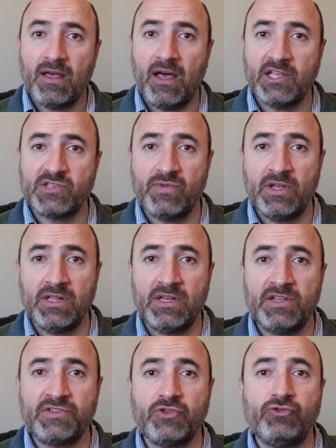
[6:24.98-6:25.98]
as well
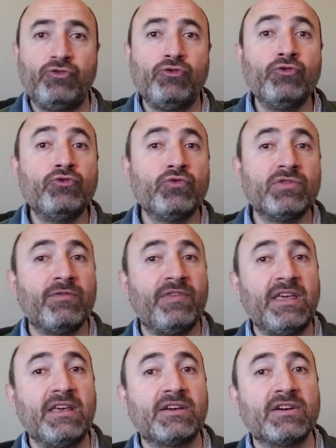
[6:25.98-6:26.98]
as due to the
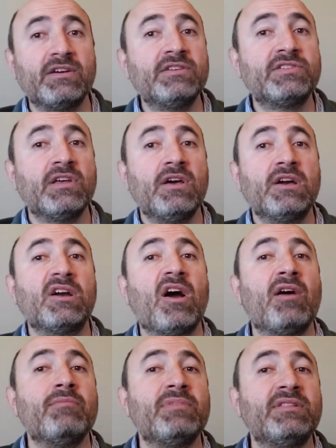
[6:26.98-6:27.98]
vehicle's
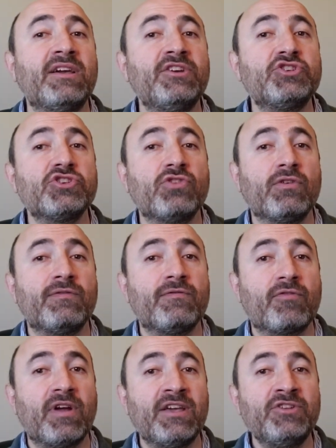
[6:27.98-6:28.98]
combination of
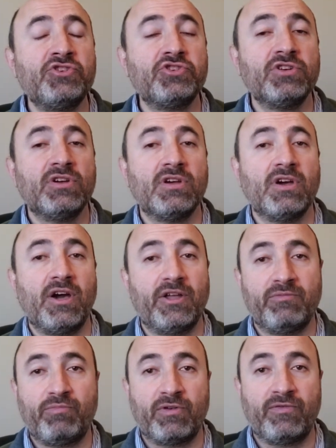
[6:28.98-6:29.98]
range,
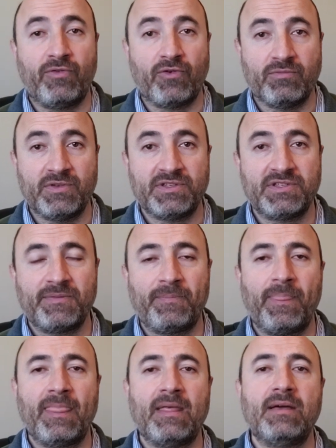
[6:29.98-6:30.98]
and performance.
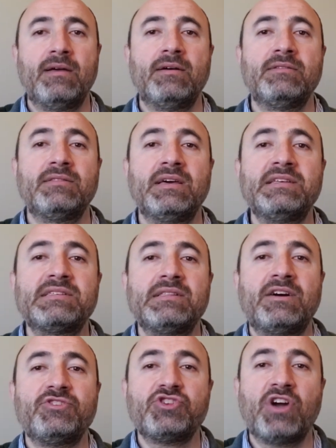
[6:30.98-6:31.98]

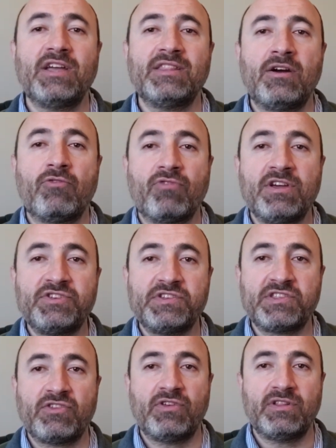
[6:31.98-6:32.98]
Tesla China
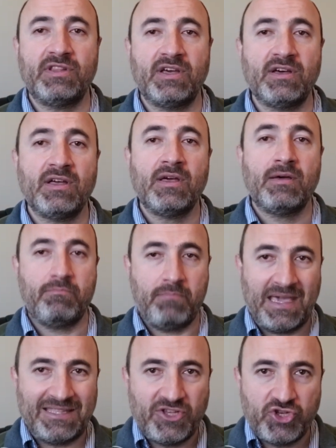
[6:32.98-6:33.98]
registered the
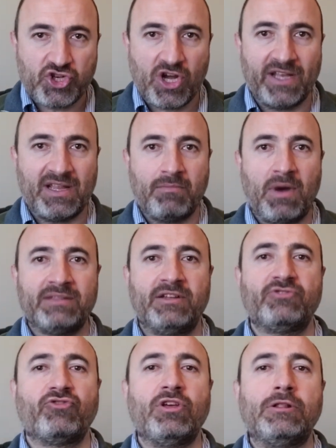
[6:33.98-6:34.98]
Made in China
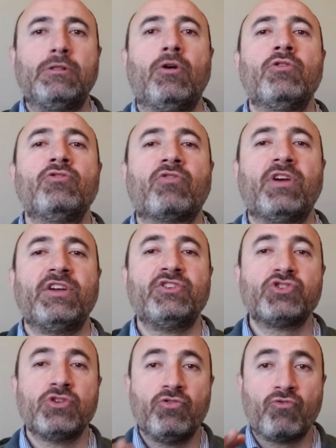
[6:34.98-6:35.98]
Model 3 long
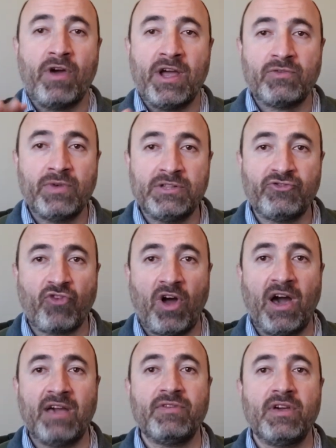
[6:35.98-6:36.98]
range rear wheel
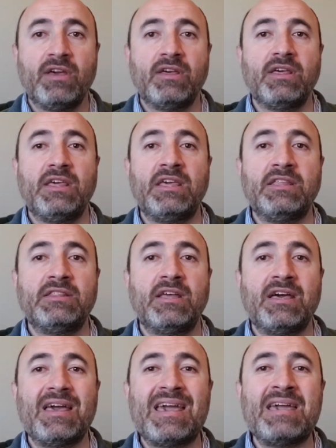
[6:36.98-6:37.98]
drive in
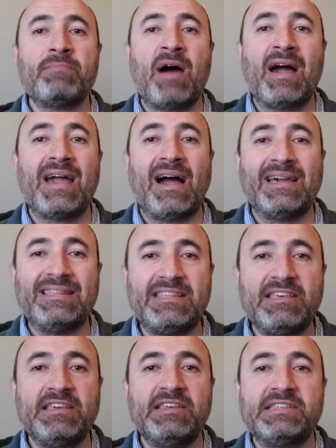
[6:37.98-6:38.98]
the
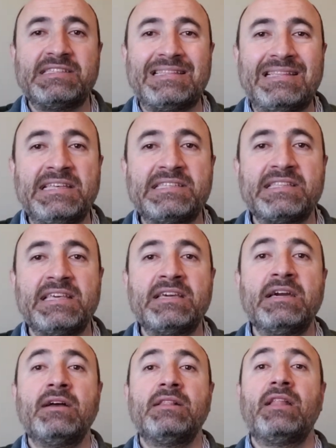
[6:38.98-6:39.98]
MIIT's
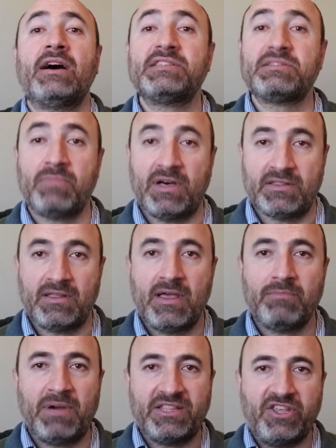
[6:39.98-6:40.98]
listing last month,
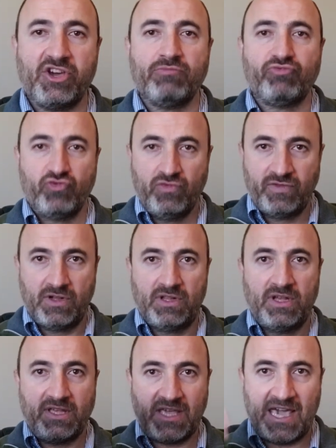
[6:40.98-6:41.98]
but the
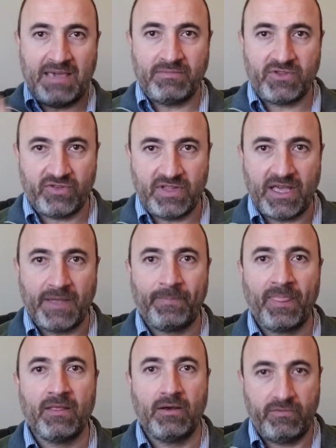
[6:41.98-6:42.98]
approval came today,
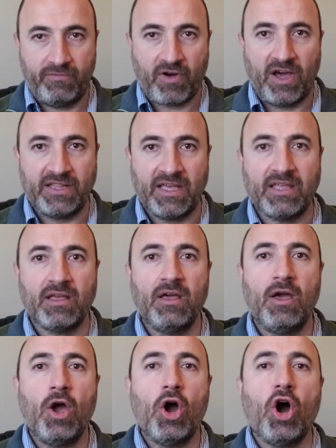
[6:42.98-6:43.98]
Friday.
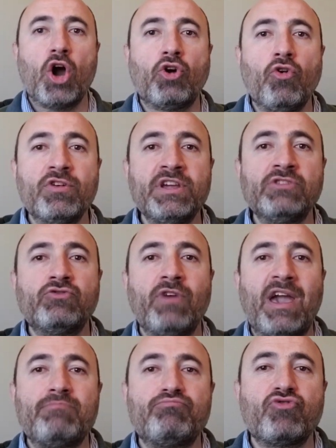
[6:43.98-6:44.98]
According to
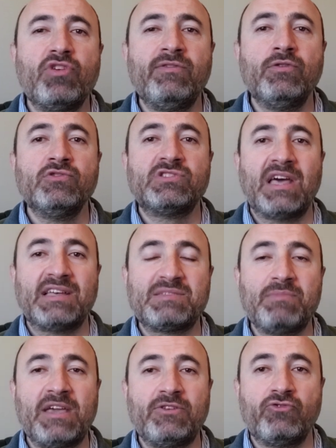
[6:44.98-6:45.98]
a previous
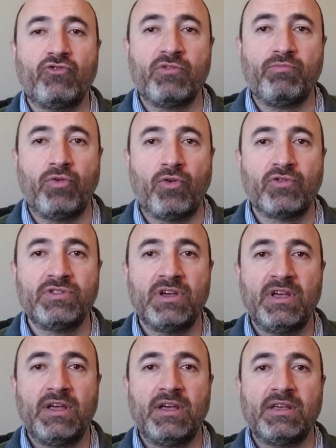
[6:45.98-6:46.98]
Tesmanian report,
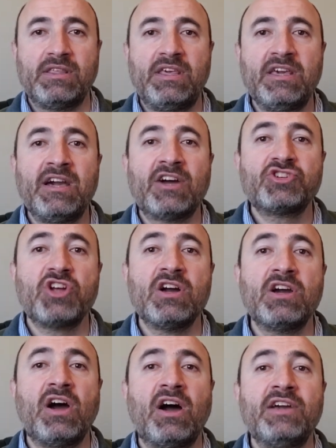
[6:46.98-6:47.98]
Giga
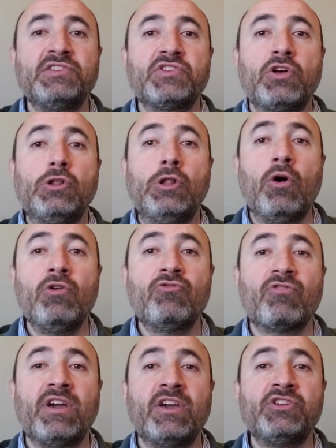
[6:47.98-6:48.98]
Shanghai's long
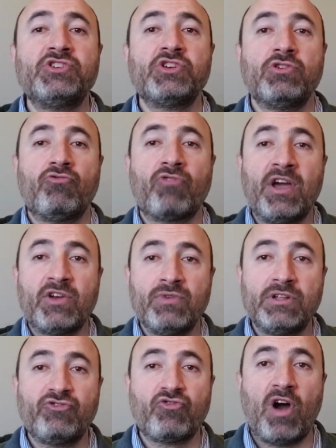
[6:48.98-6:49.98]
range rear
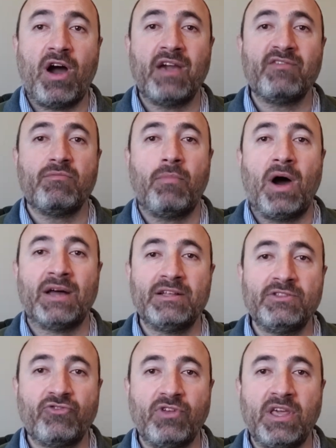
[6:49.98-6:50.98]
wheel drive
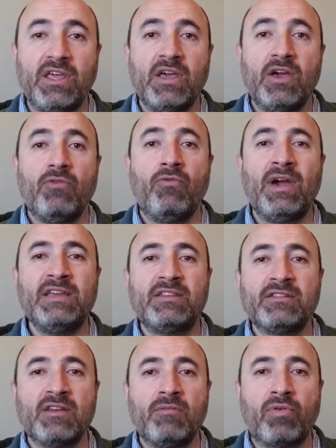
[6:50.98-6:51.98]
Model 3
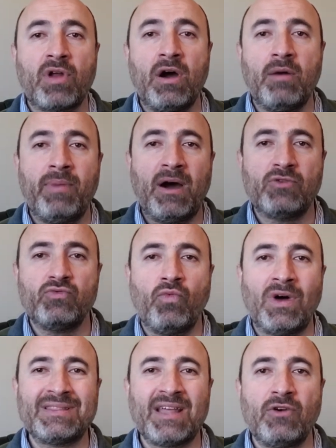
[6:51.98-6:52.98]
weighted about
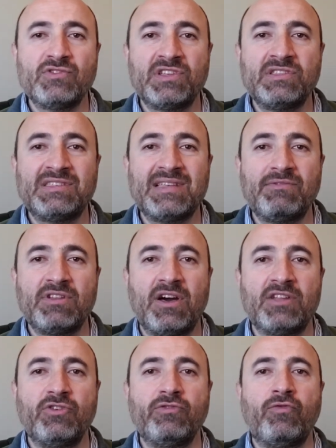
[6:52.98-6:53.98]

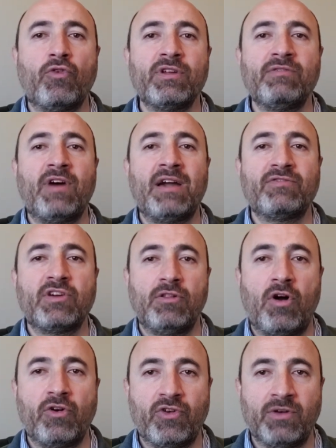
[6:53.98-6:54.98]
1,745
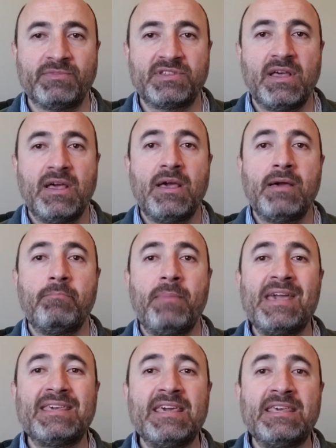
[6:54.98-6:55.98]
kilograms
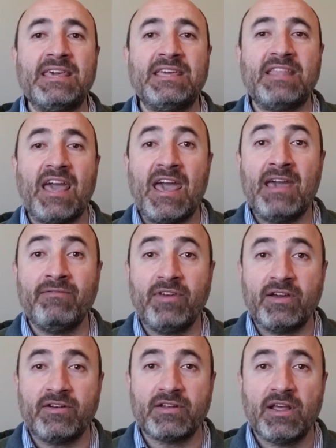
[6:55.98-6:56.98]
making it
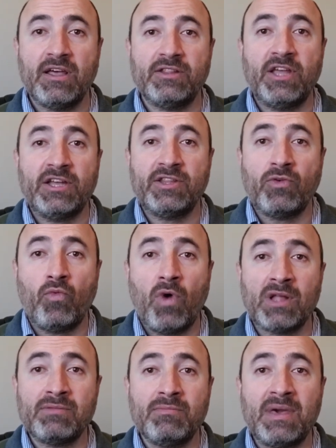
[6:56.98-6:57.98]
heavier than the
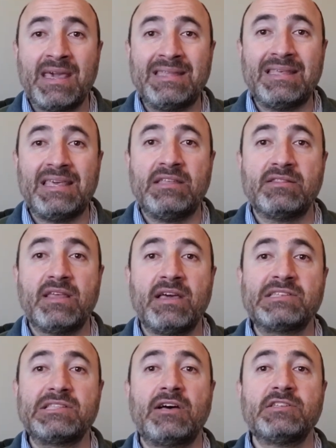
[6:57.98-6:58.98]
one made in
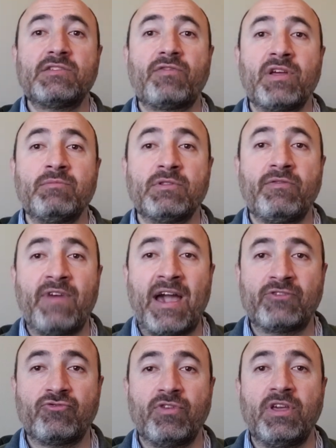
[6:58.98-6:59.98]
Tesla's Fremont
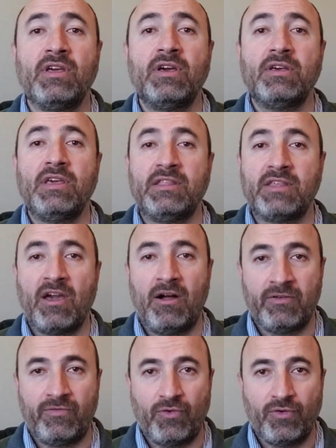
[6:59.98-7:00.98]
factory in
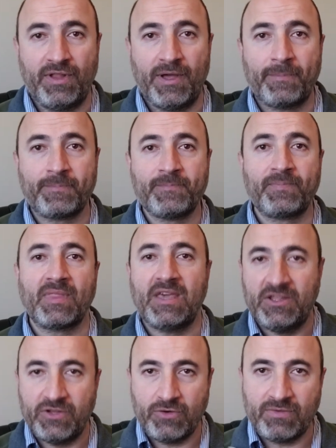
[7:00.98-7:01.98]
California,
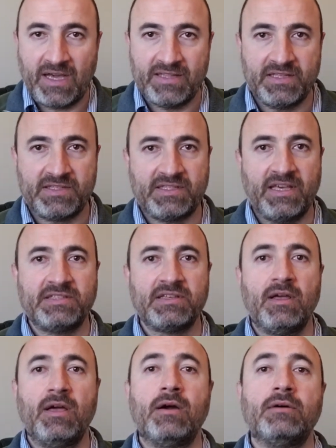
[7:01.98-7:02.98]
in the United States.
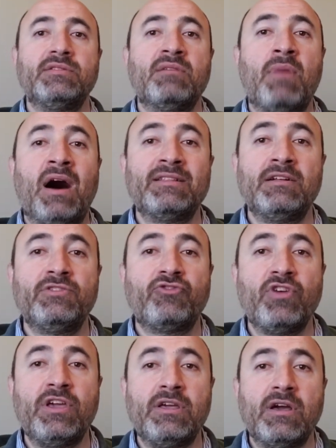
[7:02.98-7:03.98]
The Model
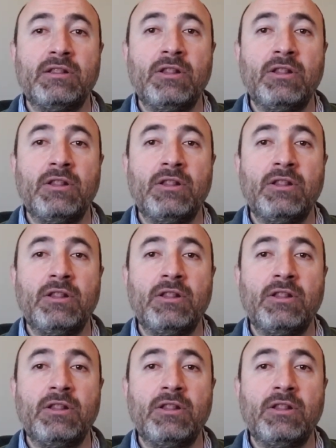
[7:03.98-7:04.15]
3